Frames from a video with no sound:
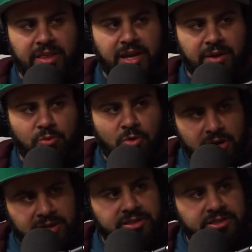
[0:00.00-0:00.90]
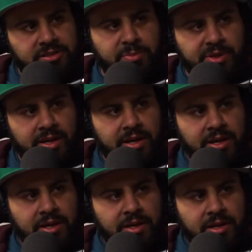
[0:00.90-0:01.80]
than I wanted it to be,
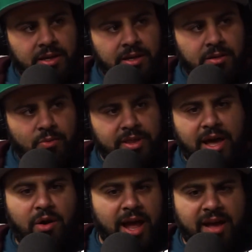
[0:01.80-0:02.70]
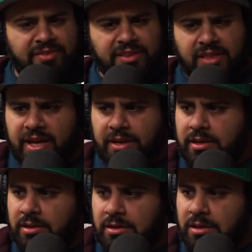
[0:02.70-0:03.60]
without having
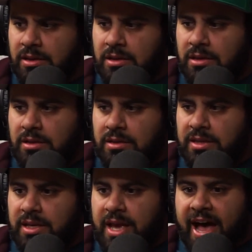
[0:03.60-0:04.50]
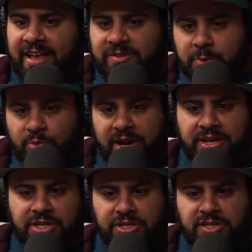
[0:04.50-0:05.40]
like the
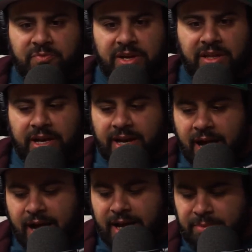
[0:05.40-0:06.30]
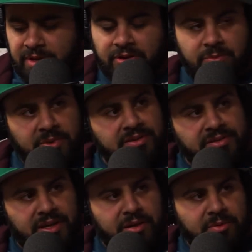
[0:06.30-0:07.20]
aspirations of being like, I'm here to be a
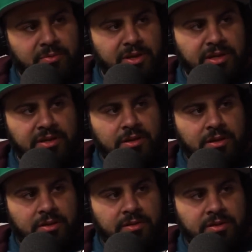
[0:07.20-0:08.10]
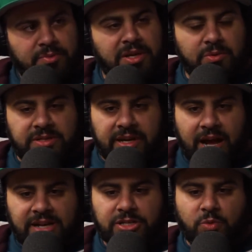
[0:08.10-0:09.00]
stand up comedian. To me, it was like,
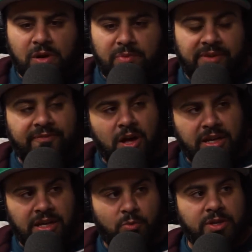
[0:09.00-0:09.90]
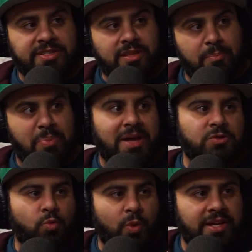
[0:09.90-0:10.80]
I just want to be funny. What's the
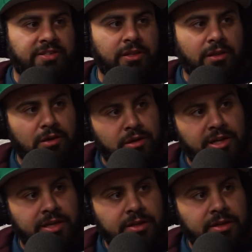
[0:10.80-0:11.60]
best way to learn it?